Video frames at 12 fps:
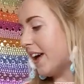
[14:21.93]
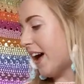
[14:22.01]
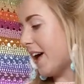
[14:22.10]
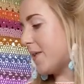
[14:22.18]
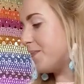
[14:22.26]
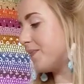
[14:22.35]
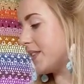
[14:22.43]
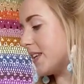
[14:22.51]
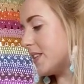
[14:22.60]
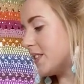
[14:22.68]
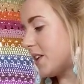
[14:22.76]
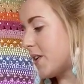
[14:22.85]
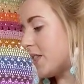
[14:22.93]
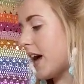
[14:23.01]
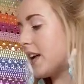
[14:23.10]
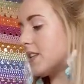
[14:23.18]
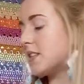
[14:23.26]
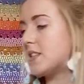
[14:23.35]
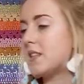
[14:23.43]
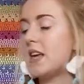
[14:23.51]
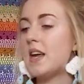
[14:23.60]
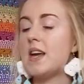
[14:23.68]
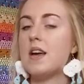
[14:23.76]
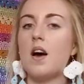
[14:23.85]
Um, so that's
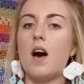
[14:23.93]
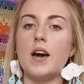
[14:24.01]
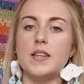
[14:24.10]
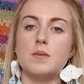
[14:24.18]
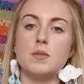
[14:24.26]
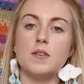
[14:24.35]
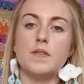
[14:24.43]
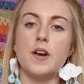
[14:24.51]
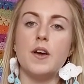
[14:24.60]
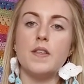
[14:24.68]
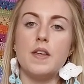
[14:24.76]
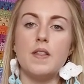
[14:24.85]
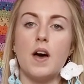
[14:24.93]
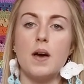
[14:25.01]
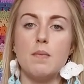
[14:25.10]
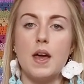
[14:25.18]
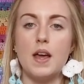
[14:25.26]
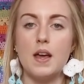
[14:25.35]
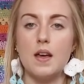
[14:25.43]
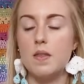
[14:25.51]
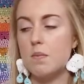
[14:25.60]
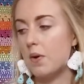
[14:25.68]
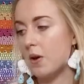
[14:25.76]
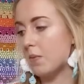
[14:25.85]
the items of clothing that I'm making at
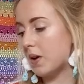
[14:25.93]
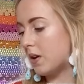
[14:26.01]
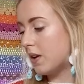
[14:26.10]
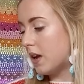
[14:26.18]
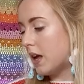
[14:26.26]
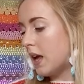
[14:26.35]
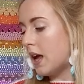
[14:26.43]
the moment.